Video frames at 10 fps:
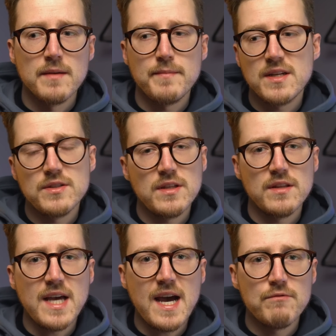because
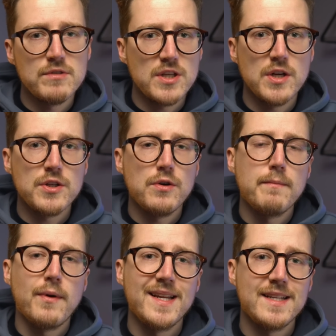that return to home
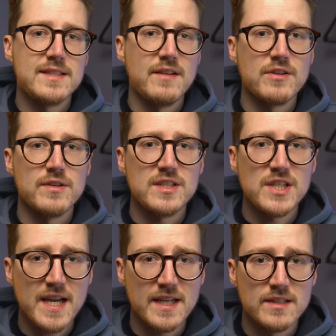point is never going to
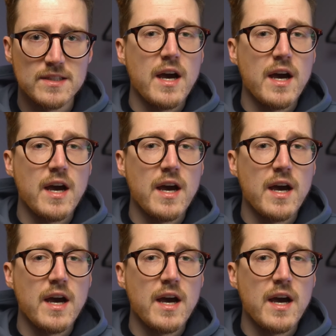change.